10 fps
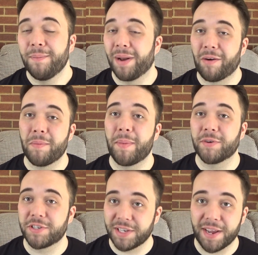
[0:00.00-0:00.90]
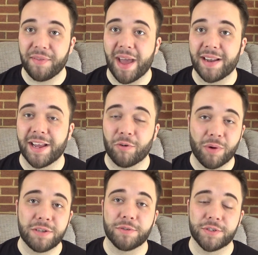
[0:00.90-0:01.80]
But I remember seeing that in a
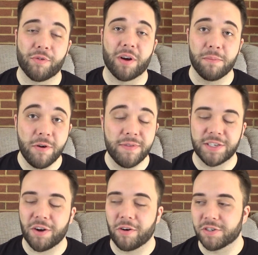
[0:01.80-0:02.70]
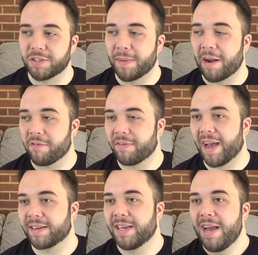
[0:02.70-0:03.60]
rental store, at a Movie Stars, as a matter of
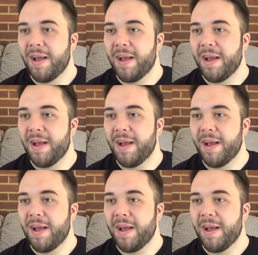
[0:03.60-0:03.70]
fact,